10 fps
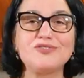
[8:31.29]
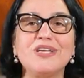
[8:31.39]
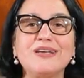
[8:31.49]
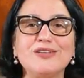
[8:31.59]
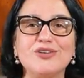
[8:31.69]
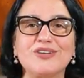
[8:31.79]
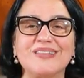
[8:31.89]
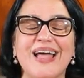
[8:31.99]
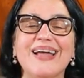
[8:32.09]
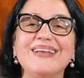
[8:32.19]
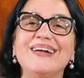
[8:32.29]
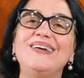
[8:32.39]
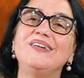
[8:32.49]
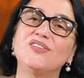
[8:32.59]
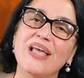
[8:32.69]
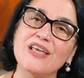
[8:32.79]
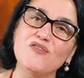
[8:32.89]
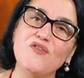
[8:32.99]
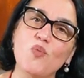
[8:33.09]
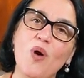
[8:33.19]
Take a look at that. Thank
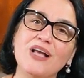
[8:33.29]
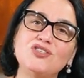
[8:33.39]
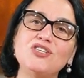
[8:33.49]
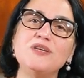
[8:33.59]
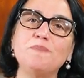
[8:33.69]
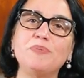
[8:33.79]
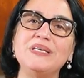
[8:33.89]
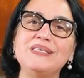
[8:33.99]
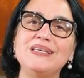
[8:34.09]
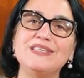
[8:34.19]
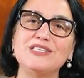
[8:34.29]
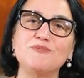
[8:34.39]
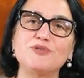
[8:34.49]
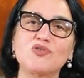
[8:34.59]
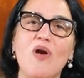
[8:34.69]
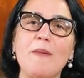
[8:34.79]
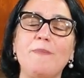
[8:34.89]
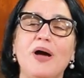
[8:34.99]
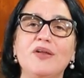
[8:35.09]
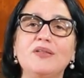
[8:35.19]
you for watching. Please hit the subscribe
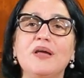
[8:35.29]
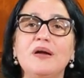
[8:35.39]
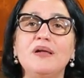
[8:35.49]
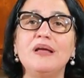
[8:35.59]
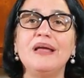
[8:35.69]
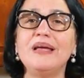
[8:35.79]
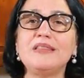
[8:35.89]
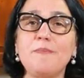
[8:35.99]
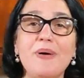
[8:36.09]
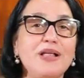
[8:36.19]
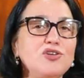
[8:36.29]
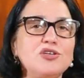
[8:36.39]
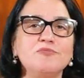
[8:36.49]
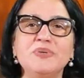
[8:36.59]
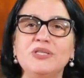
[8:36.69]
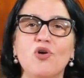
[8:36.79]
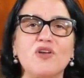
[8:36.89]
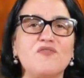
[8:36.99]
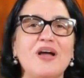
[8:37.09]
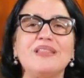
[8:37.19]
button. Hit the bell. You can be
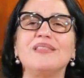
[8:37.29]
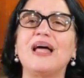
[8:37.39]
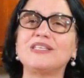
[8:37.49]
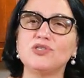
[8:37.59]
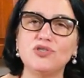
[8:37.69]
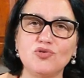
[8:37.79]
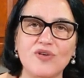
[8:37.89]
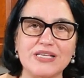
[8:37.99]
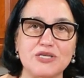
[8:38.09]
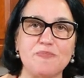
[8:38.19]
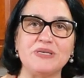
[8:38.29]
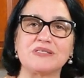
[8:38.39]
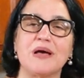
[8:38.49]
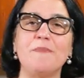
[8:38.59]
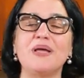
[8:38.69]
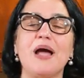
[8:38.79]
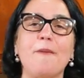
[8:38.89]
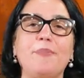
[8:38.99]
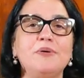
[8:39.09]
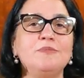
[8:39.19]
notified. Lots of new recipes coming
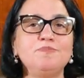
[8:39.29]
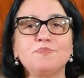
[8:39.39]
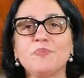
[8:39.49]
up.